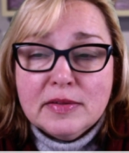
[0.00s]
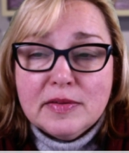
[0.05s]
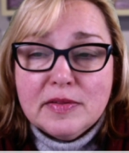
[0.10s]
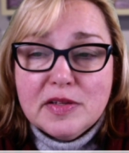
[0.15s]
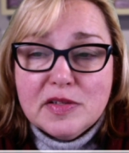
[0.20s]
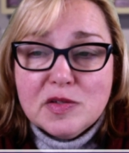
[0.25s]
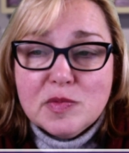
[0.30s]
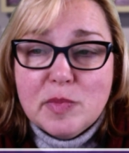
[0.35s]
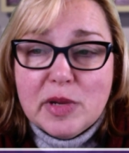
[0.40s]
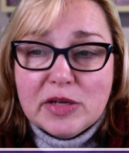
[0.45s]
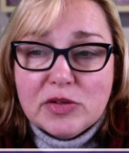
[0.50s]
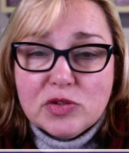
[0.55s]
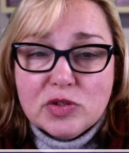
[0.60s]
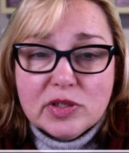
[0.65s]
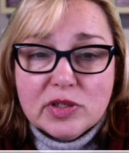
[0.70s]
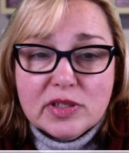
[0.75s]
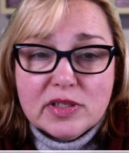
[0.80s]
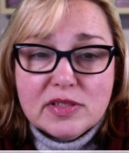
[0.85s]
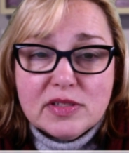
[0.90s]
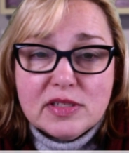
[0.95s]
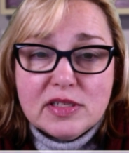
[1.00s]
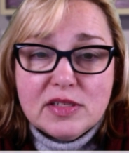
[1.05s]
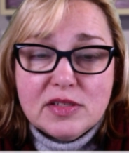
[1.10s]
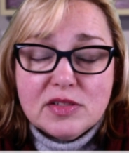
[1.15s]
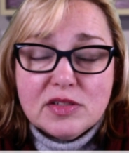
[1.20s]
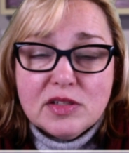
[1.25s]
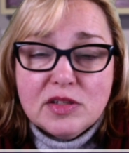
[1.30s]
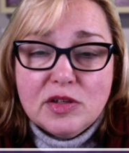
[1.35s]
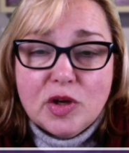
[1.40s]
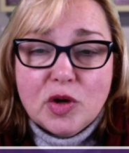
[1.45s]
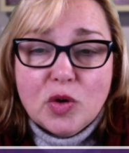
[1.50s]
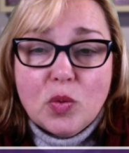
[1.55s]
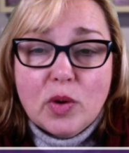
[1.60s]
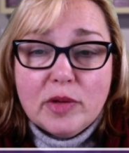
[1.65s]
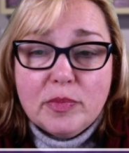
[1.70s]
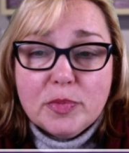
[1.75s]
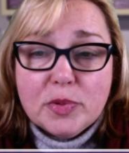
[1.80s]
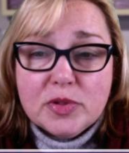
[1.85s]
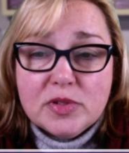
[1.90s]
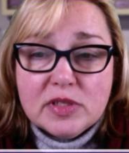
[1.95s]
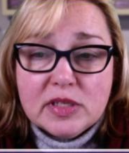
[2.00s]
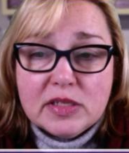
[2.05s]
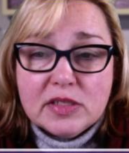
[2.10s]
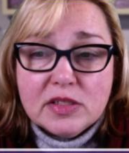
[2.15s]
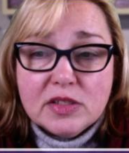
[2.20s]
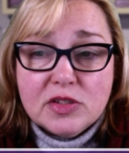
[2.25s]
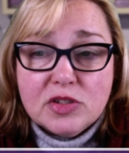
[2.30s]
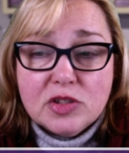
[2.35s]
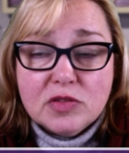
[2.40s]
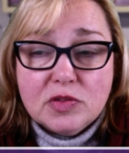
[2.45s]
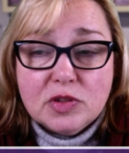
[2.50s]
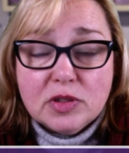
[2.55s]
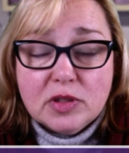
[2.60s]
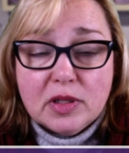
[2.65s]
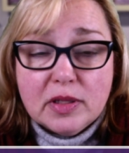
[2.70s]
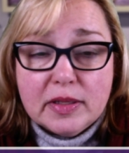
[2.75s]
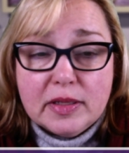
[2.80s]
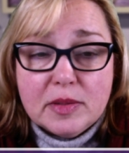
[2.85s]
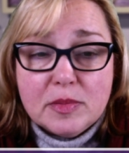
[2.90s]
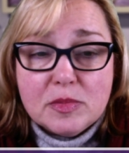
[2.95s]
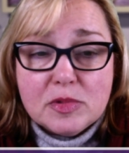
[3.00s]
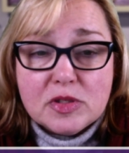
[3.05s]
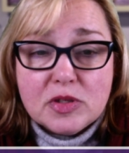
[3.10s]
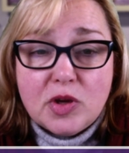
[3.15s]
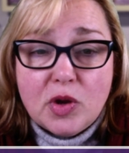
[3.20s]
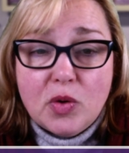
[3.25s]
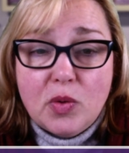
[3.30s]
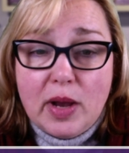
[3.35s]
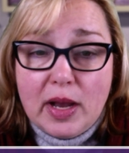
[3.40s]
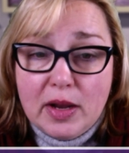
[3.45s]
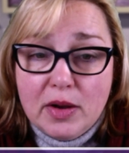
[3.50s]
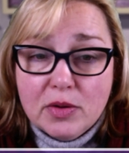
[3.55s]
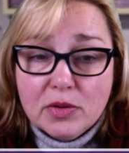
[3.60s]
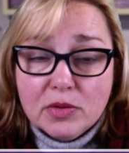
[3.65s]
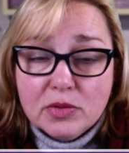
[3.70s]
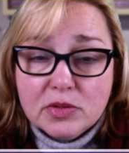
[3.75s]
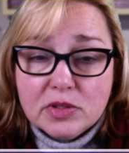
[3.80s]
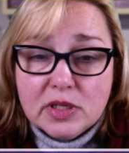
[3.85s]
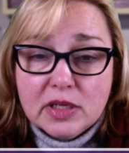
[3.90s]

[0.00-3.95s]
This metric seeks to know what percentage of your claims go out